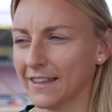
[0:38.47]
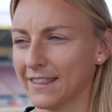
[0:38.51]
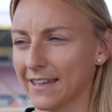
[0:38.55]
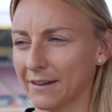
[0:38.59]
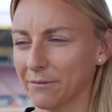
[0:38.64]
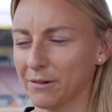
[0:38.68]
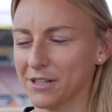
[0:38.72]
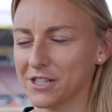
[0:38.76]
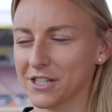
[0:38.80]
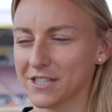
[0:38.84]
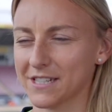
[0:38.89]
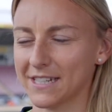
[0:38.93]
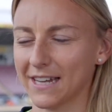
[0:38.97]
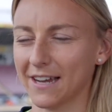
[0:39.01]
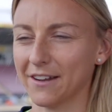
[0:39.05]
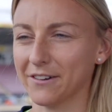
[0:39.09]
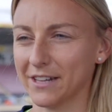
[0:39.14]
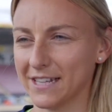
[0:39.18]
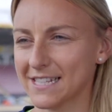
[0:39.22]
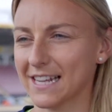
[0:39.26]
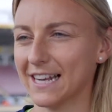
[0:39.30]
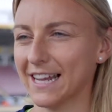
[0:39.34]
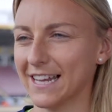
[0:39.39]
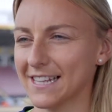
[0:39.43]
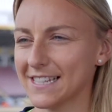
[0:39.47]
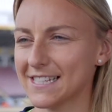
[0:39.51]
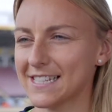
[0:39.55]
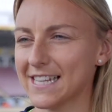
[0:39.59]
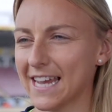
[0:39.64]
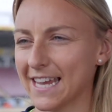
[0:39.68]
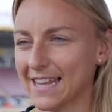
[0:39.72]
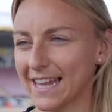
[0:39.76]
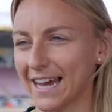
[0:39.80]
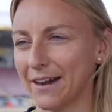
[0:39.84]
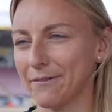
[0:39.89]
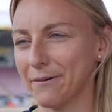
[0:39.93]
think we just now need to learn to
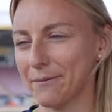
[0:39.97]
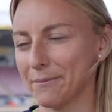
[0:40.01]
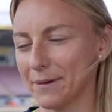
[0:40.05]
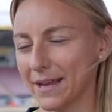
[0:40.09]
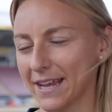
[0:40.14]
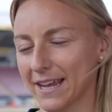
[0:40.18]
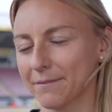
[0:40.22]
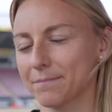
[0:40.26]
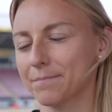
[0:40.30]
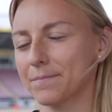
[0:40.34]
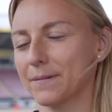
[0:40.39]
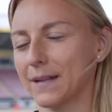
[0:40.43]
take that when we